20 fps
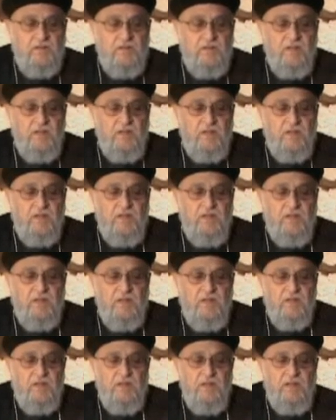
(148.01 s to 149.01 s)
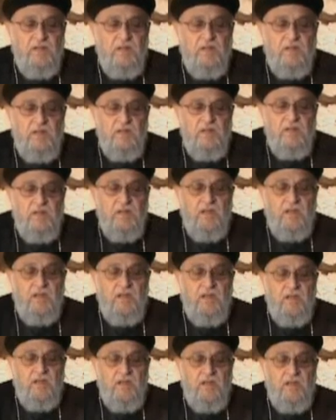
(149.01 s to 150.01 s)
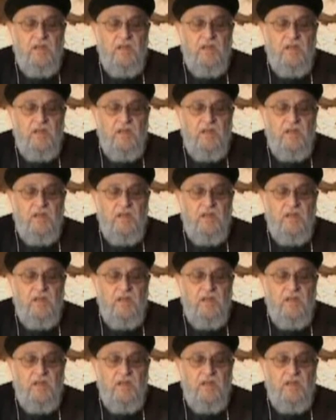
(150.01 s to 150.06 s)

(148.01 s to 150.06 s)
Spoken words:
(silence)